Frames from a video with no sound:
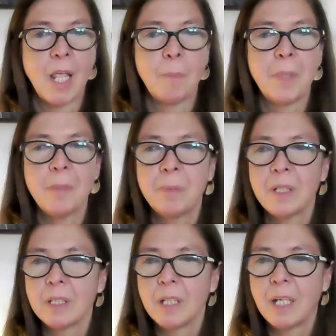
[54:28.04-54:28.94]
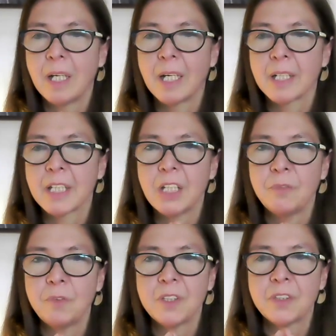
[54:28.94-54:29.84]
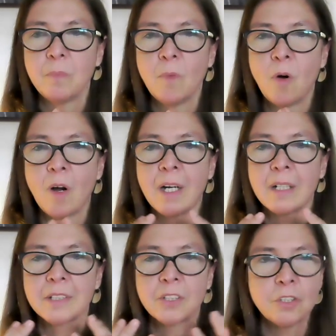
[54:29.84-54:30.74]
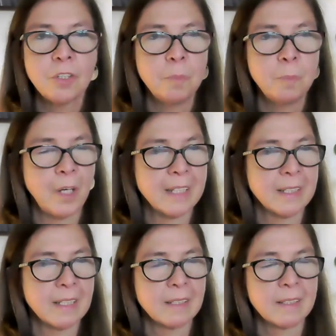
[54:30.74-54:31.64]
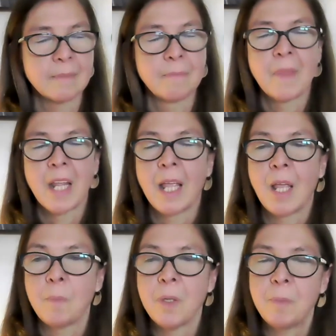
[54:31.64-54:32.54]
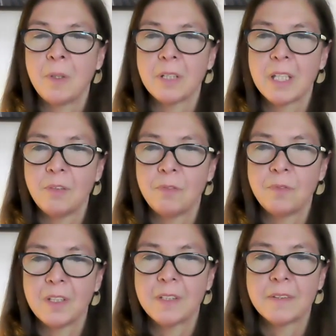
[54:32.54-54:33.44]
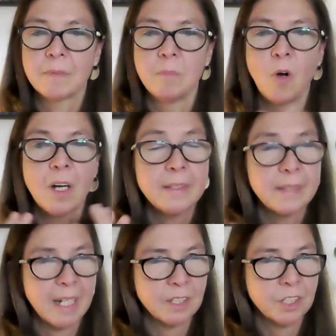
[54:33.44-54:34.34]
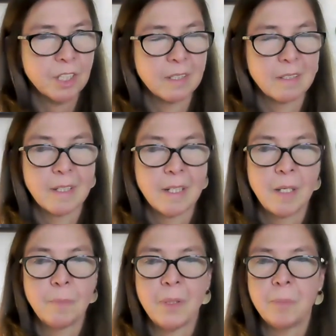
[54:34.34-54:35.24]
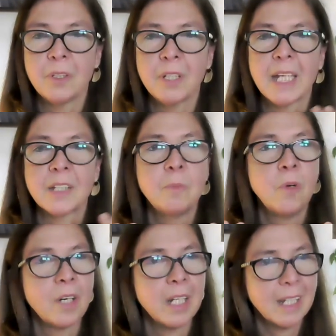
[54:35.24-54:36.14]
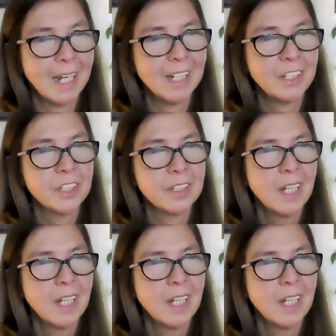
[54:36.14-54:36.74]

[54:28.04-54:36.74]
people uh, give it more social presence people give it more attention people get more engaged